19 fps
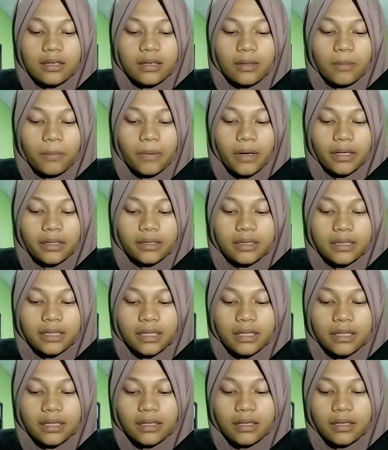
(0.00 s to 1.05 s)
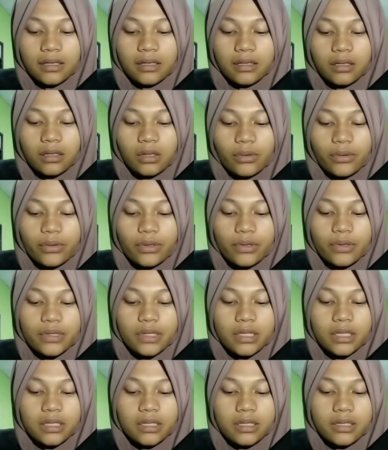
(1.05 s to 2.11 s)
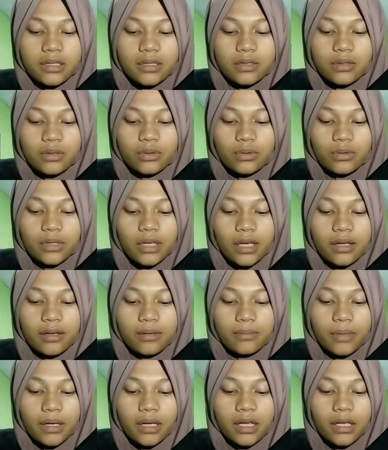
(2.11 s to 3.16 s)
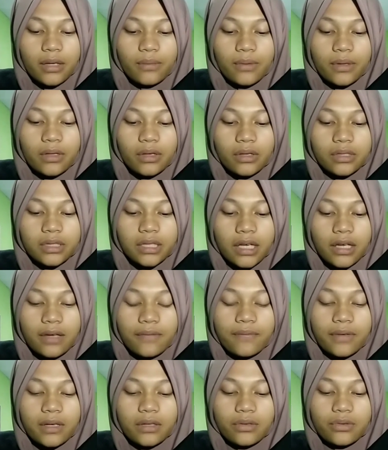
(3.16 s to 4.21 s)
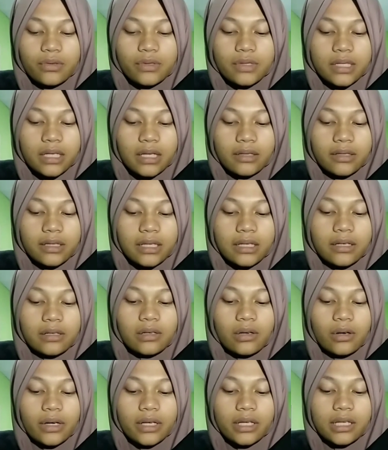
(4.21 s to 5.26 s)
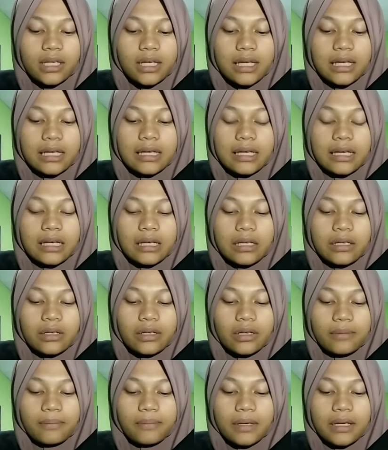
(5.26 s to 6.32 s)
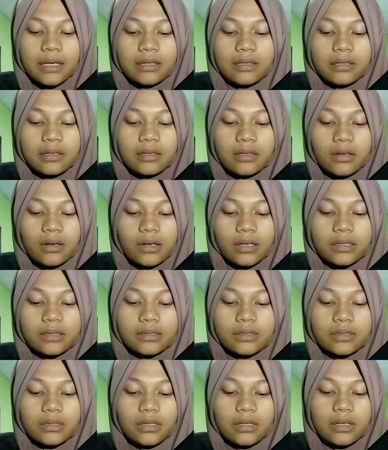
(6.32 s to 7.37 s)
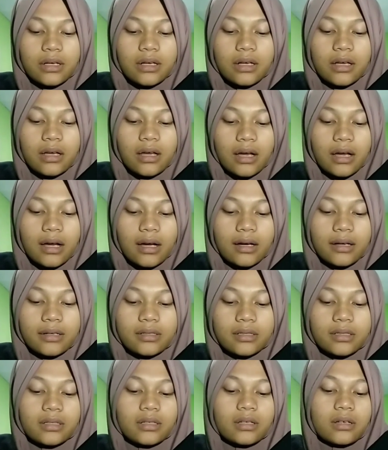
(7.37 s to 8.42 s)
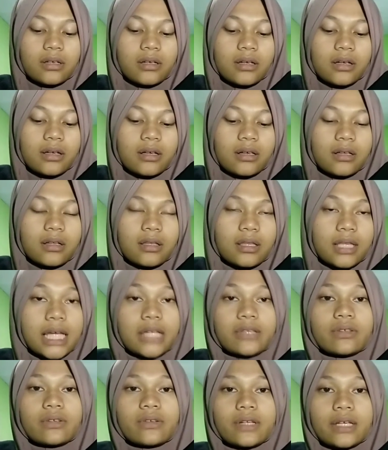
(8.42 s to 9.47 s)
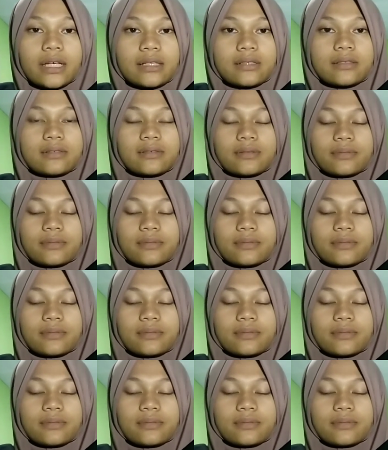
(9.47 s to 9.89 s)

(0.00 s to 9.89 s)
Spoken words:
The practice allows users to get money without having to sell their coin and repay the loan at a later date.